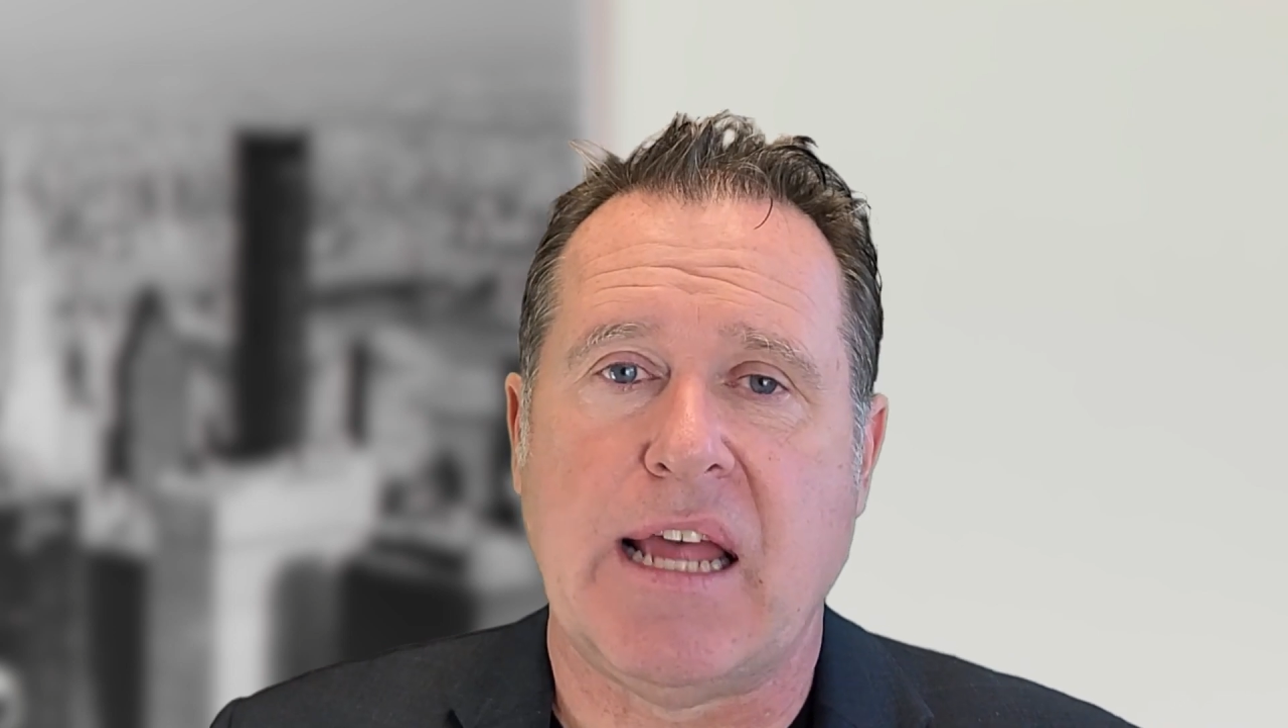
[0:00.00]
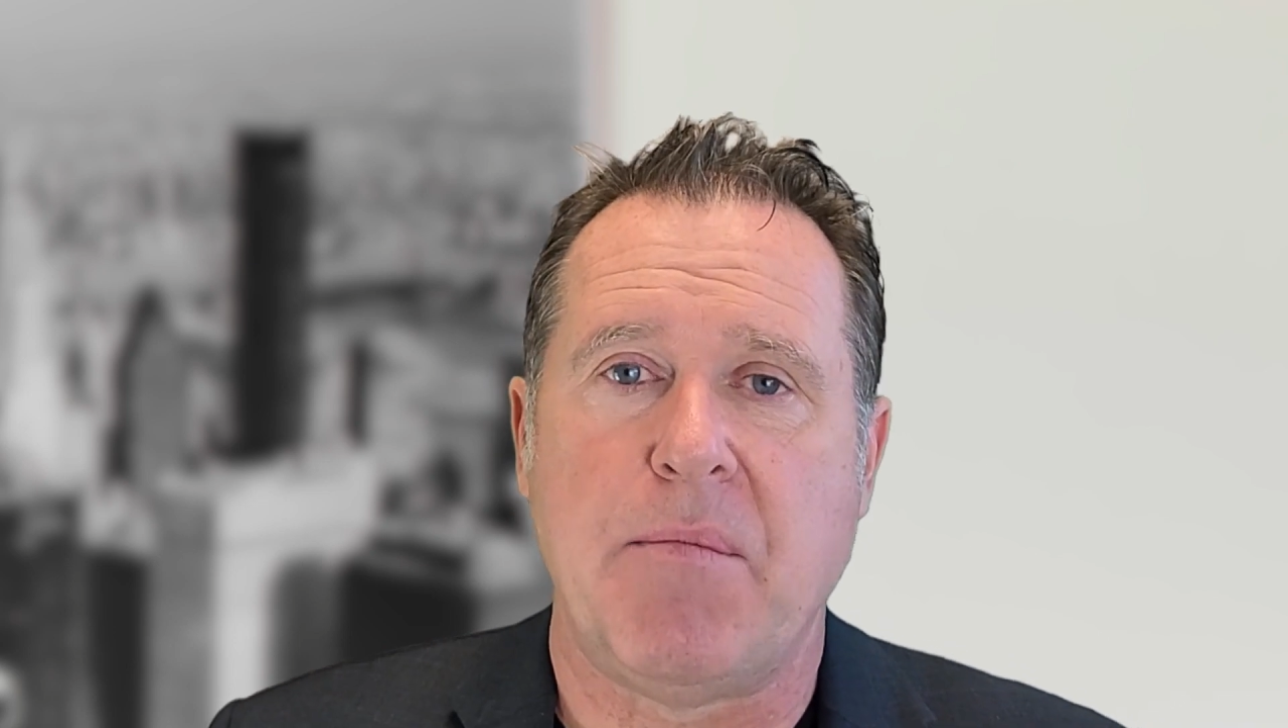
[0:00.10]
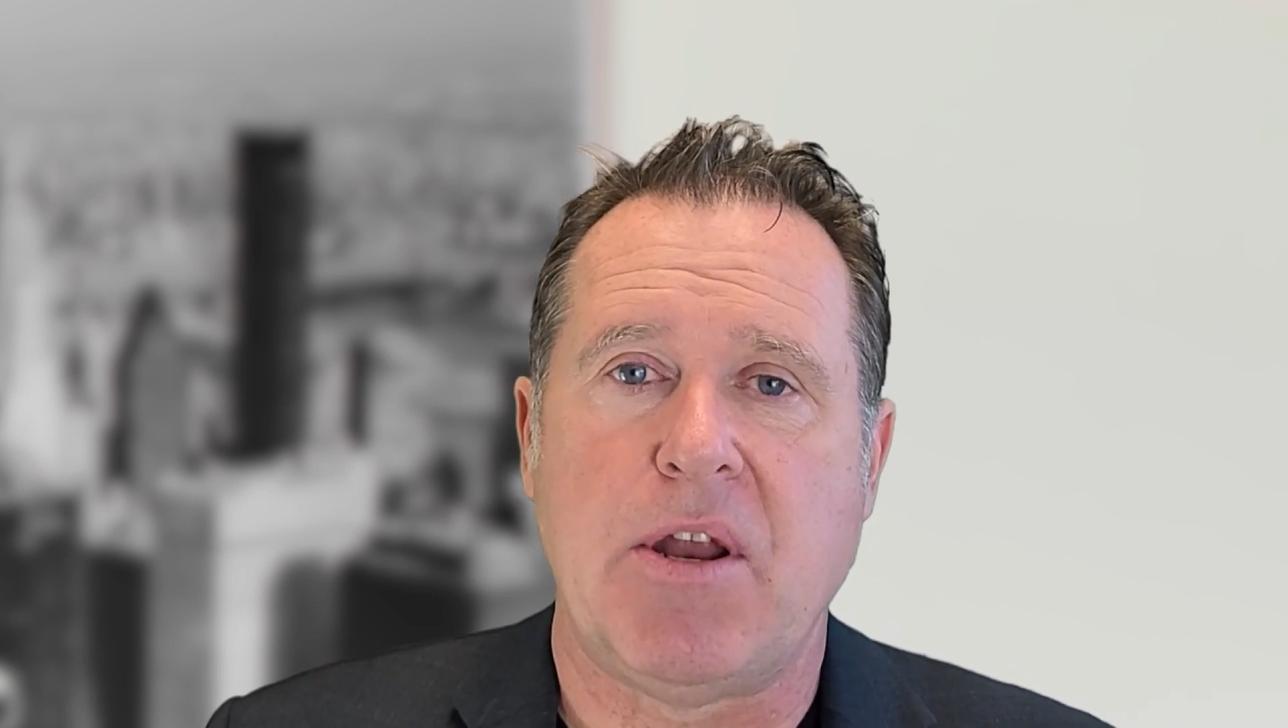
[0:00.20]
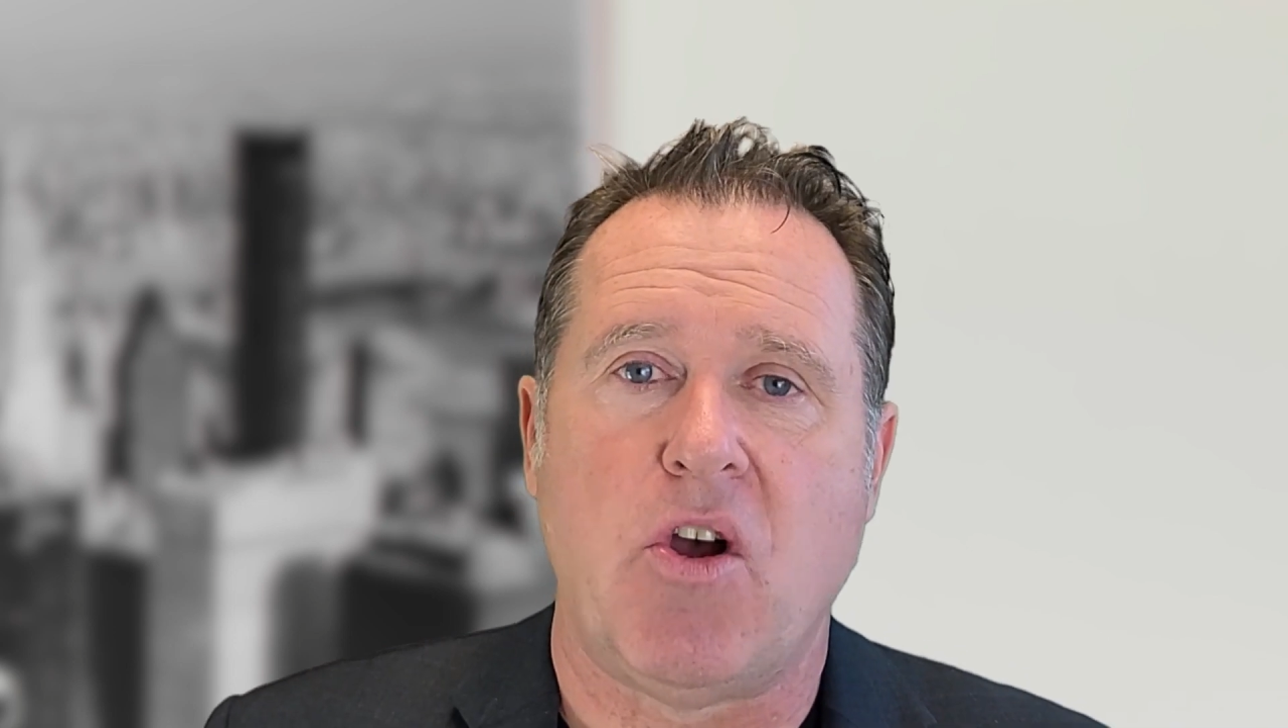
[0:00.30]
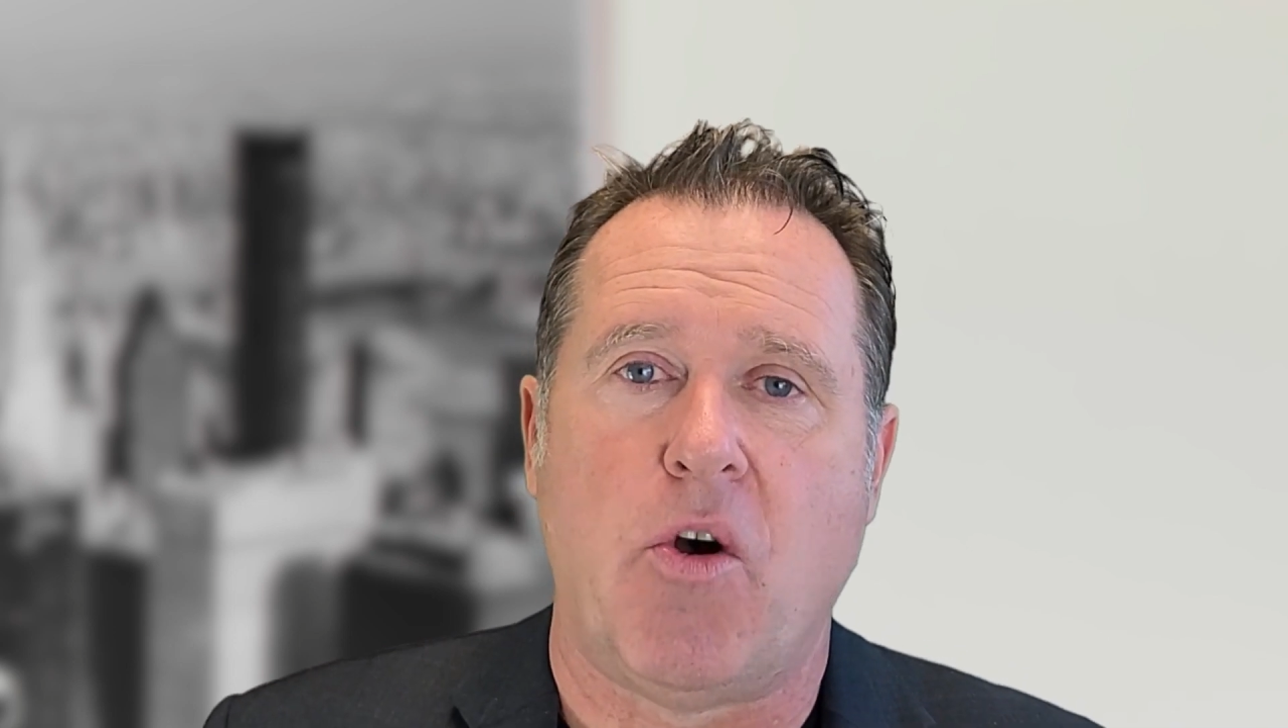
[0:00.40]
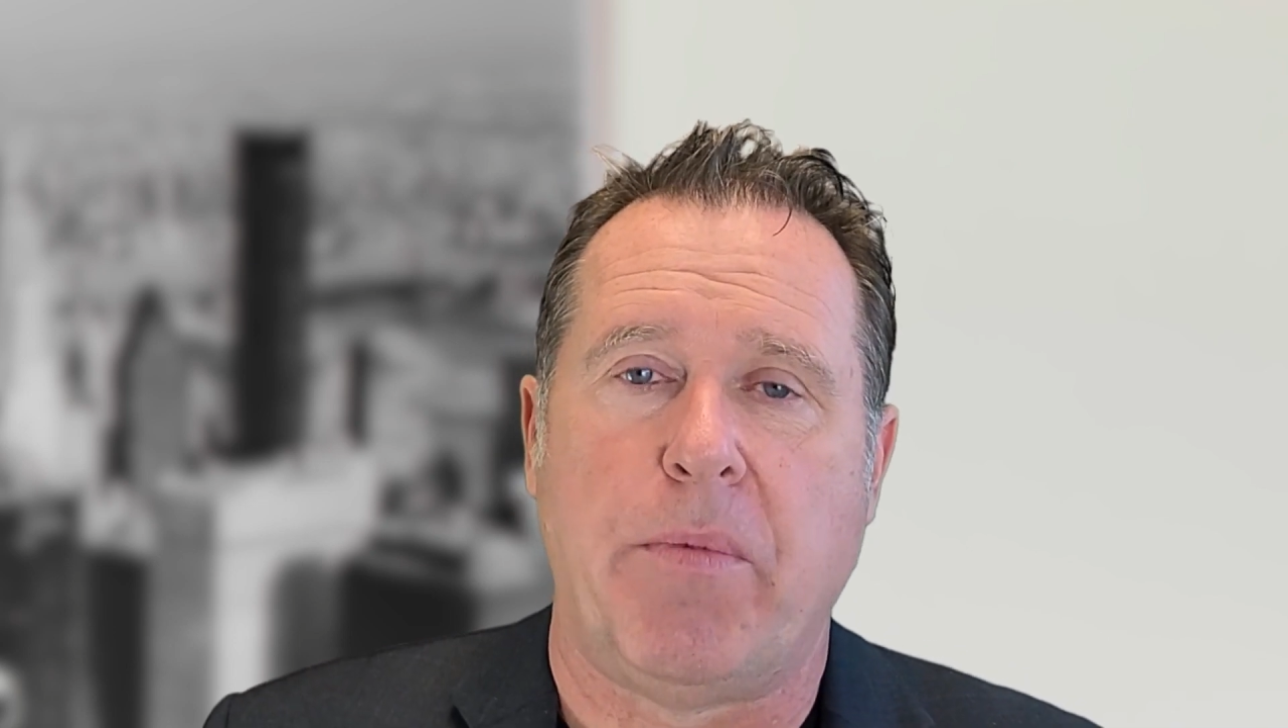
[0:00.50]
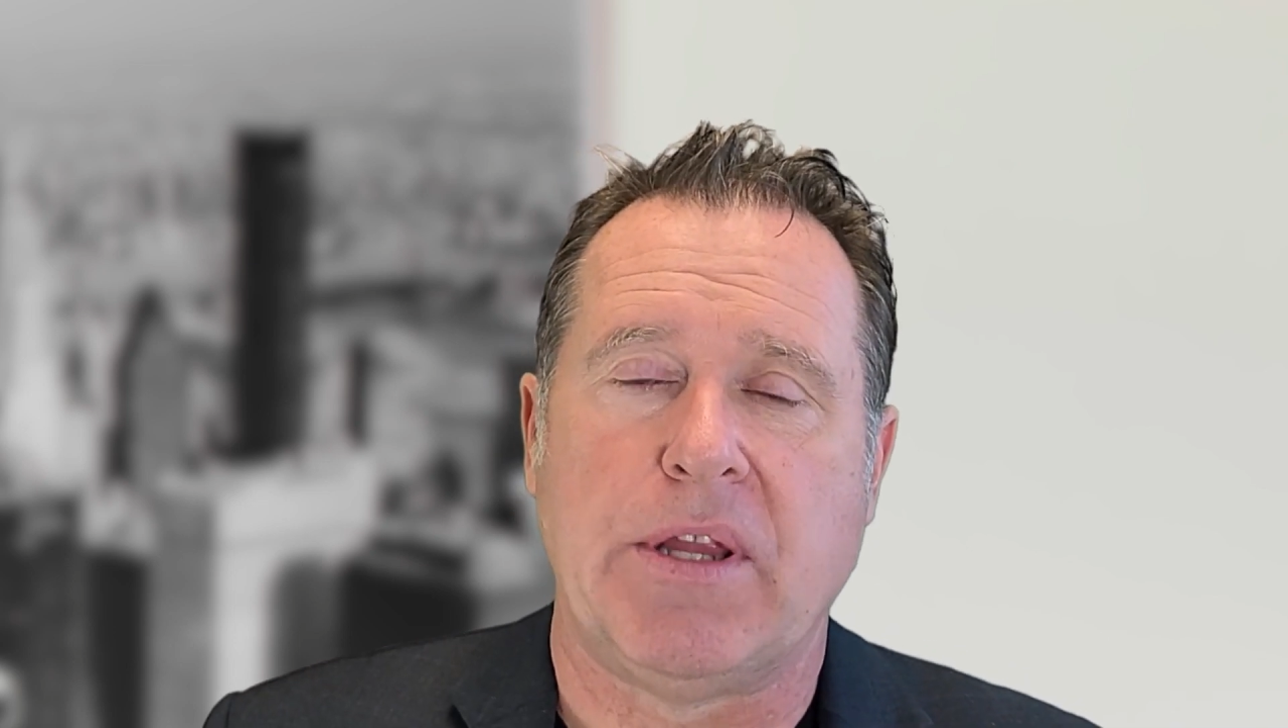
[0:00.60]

let me know,